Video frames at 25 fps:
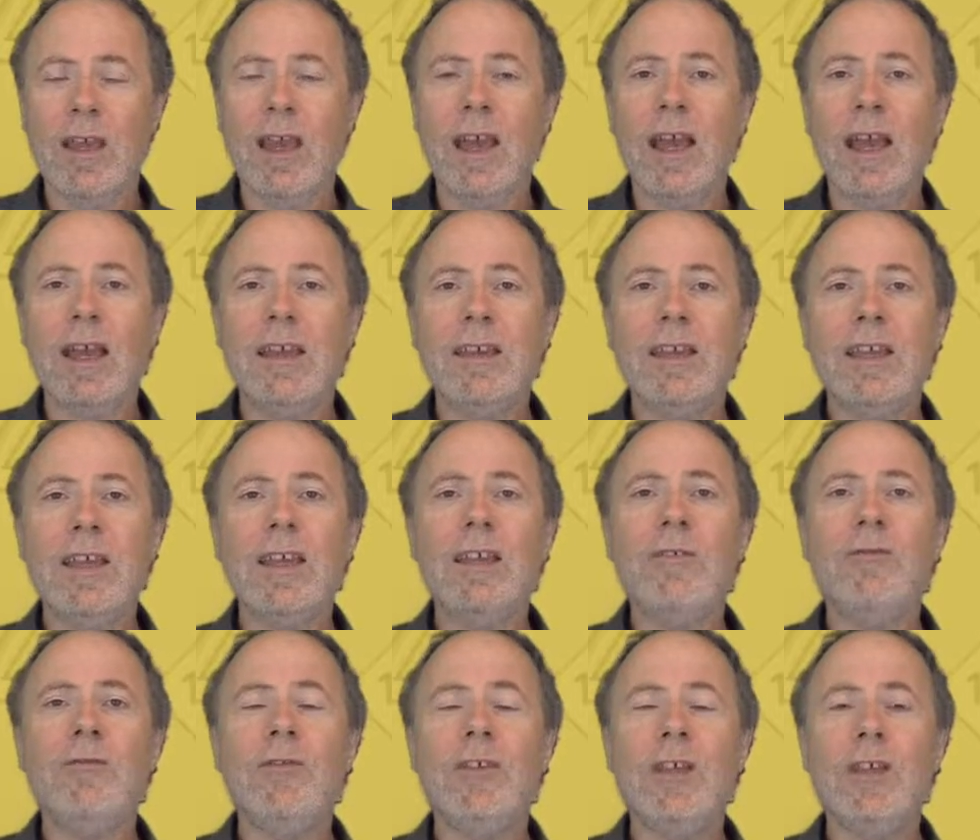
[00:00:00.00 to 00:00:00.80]
and
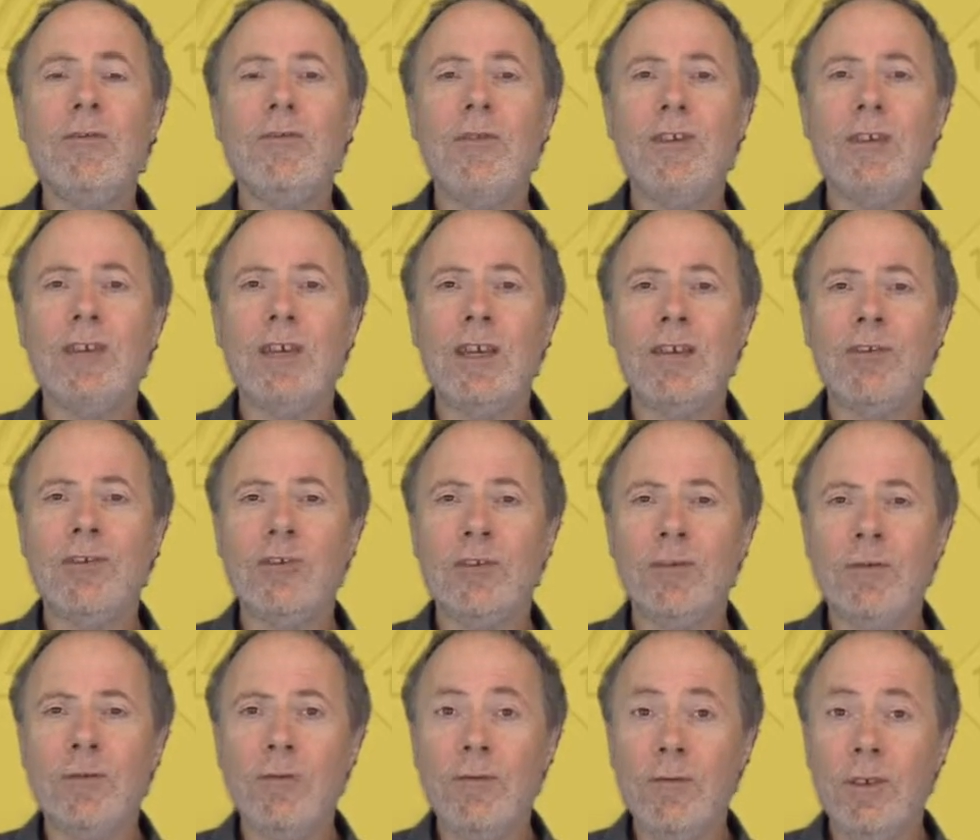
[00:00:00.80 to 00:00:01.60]
if the
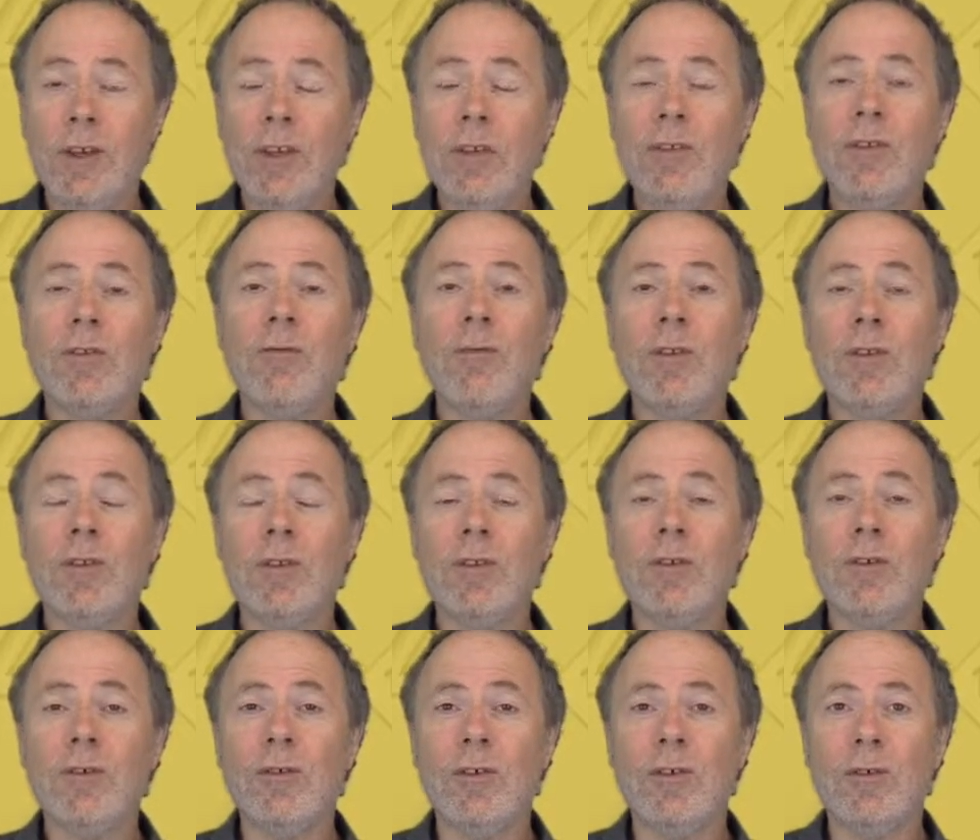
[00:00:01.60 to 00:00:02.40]
invitation fits with
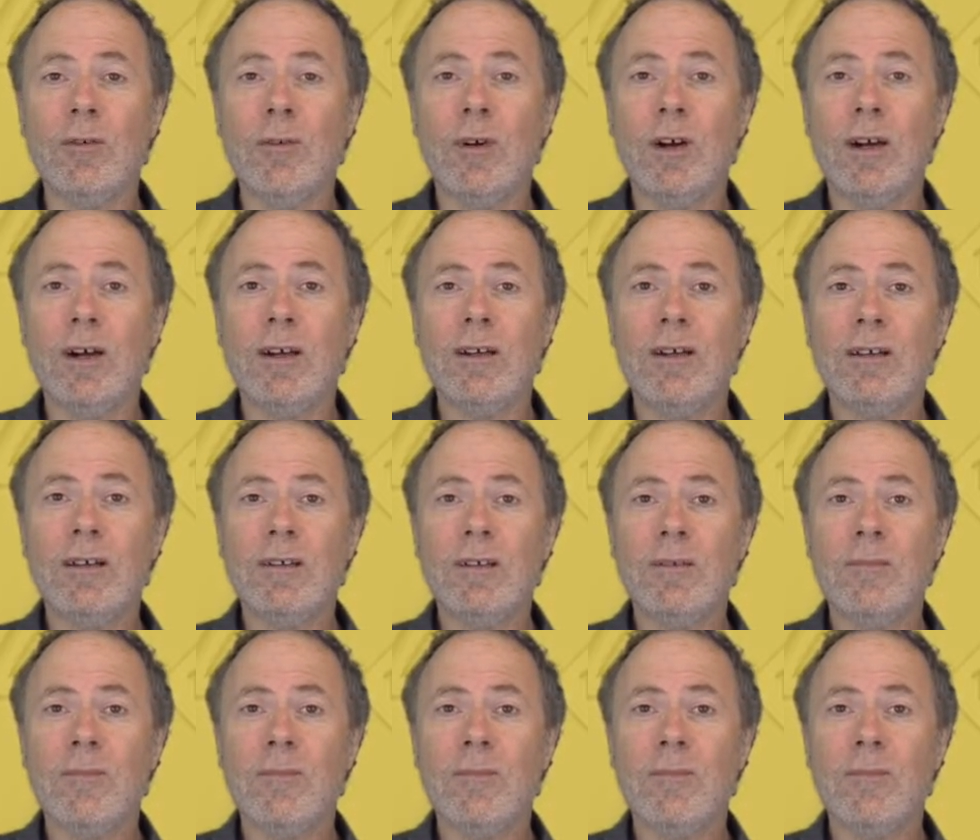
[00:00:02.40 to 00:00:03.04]
who you are